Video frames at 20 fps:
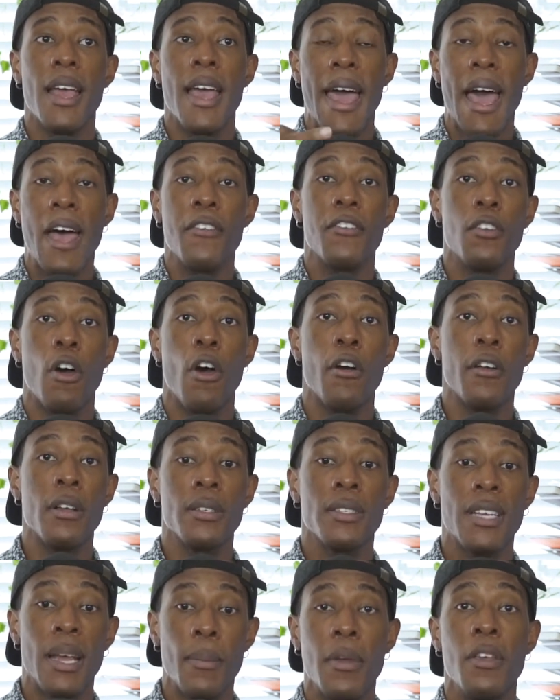as an
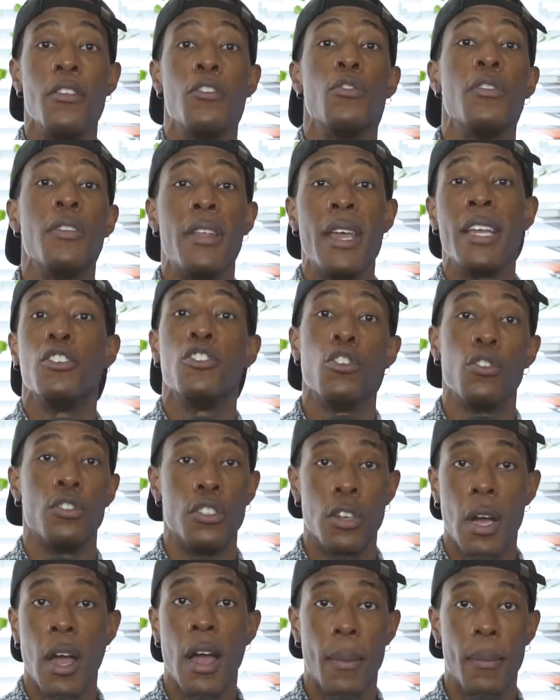artist, that means you did your
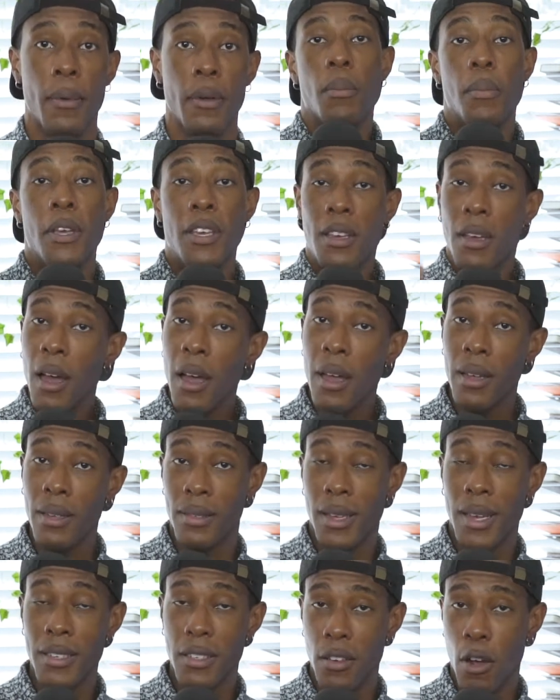job.
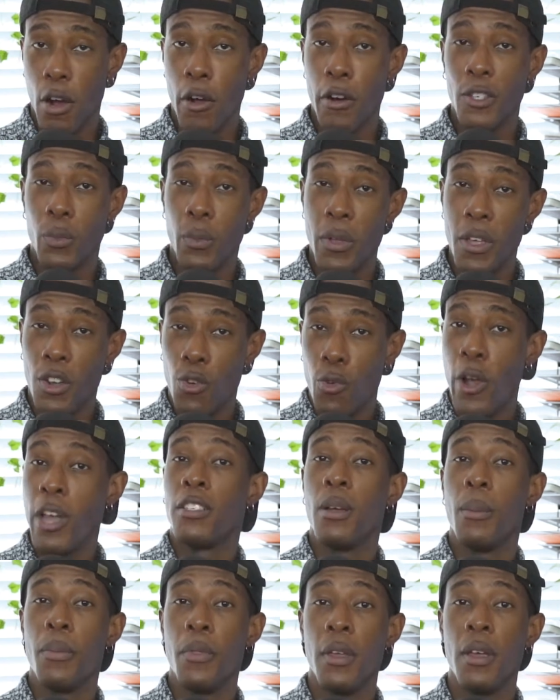Because as an artist, when you create
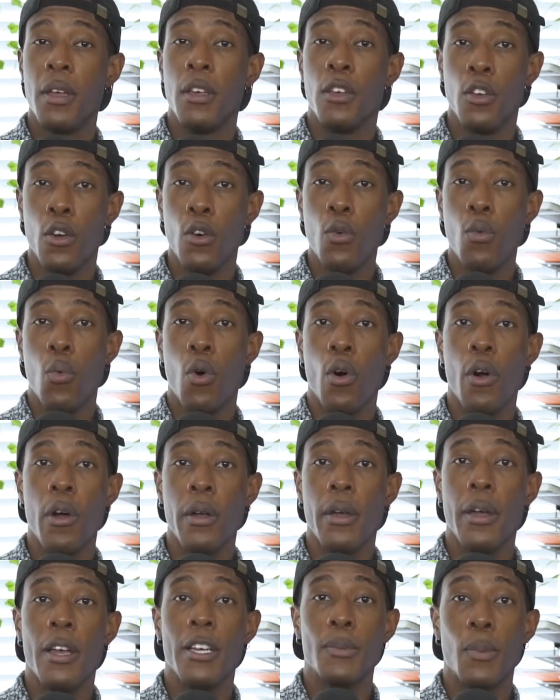something, your
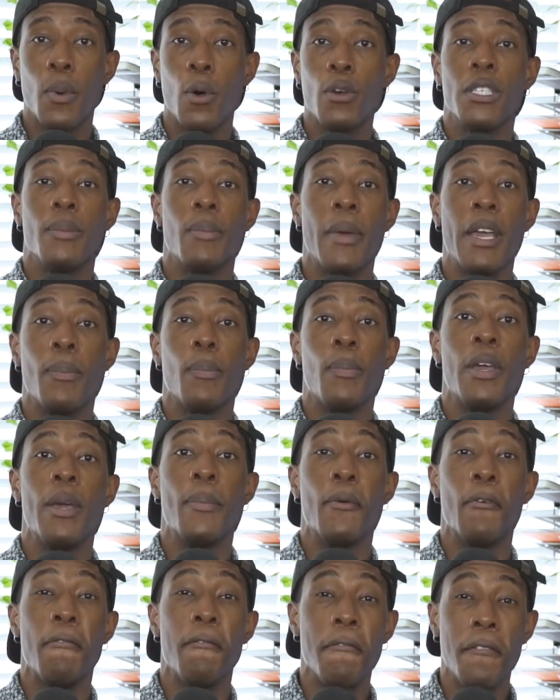work is supposed to make
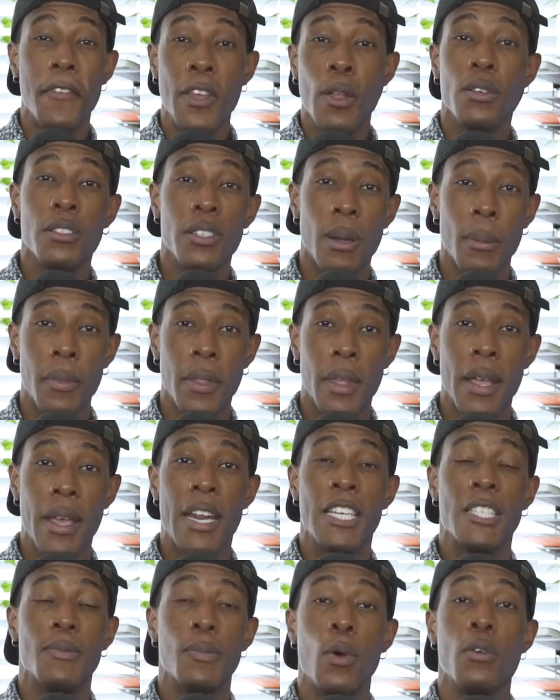people feel something,
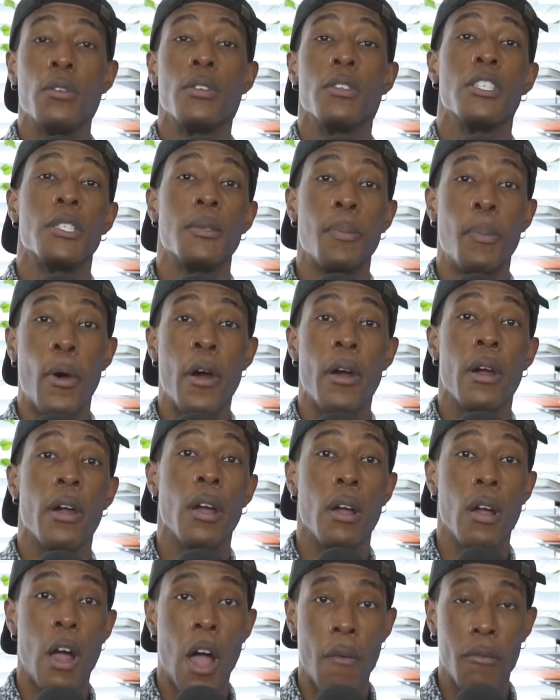and it's supposed to spark
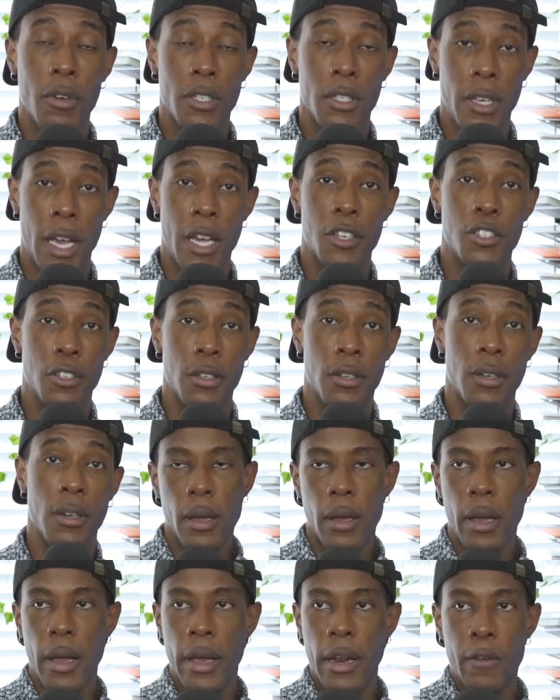a conversation.
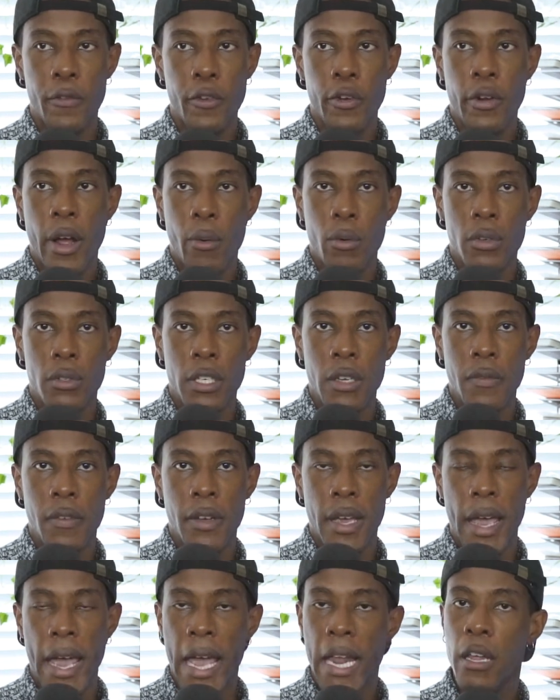And if you're not
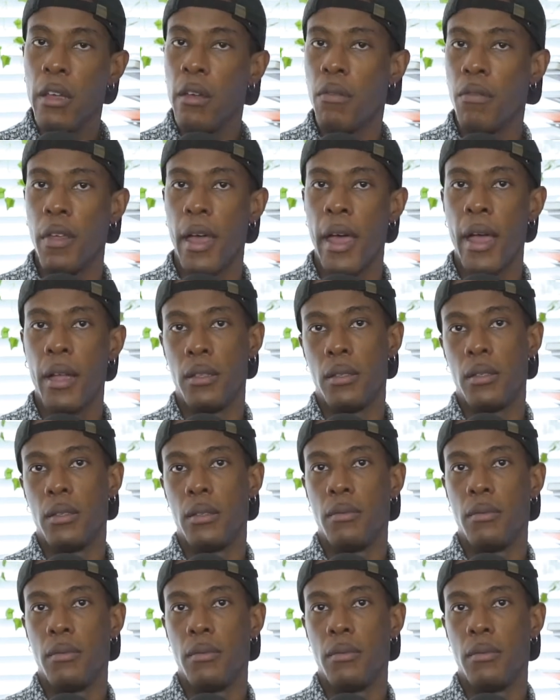receiving any of that